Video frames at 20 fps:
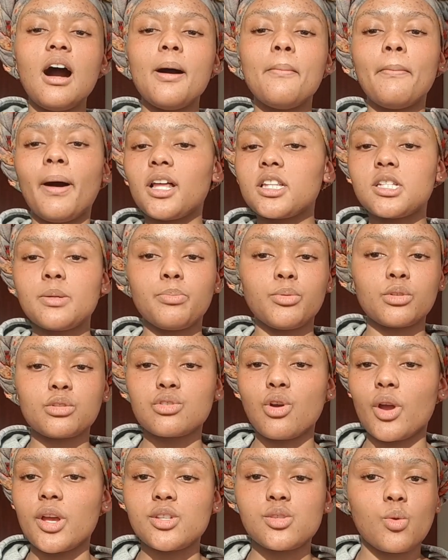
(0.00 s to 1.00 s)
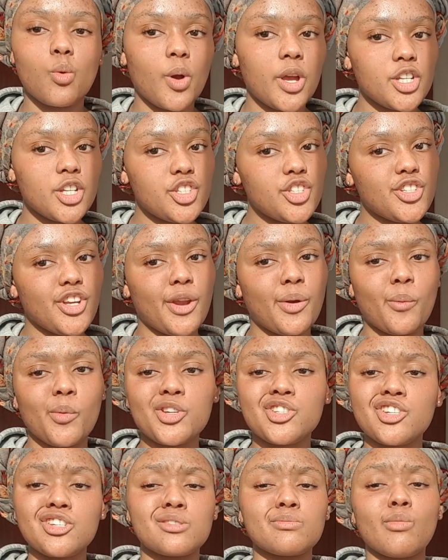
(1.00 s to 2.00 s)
multiple choice question, which is